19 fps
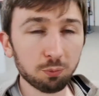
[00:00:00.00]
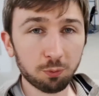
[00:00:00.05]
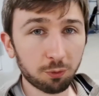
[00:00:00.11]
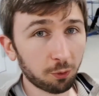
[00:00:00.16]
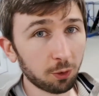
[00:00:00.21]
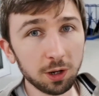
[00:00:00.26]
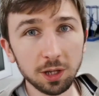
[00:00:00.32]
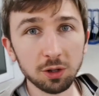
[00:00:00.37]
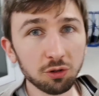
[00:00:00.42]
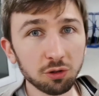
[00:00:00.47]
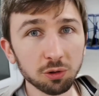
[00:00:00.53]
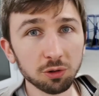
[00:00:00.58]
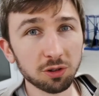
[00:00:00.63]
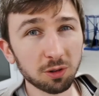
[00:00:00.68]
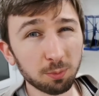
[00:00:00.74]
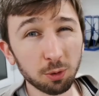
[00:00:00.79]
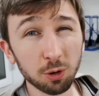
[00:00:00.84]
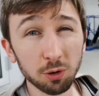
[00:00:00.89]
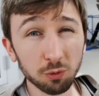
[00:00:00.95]
fully
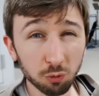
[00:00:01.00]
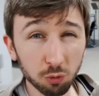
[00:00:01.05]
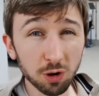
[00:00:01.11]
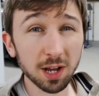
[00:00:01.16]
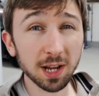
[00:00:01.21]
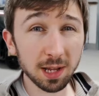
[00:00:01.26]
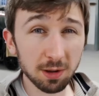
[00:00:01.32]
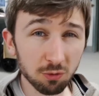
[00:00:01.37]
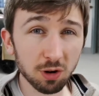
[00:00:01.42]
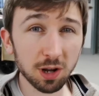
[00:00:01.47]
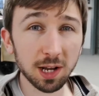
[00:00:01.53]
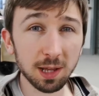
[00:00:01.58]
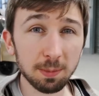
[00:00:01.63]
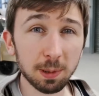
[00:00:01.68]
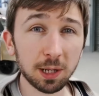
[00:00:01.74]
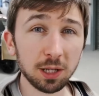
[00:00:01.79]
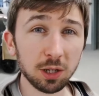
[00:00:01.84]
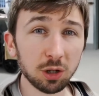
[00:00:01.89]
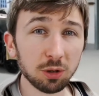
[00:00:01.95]
insurance approved, really, really
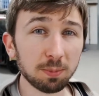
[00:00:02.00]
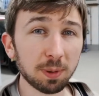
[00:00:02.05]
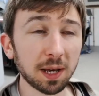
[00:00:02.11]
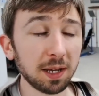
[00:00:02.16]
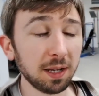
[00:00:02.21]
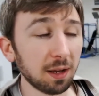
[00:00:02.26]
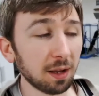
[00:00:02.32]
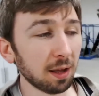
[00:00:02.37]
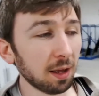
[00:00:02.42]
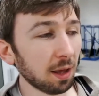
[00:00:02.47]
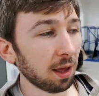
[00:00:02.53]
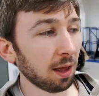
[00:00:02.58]
bloody good paint.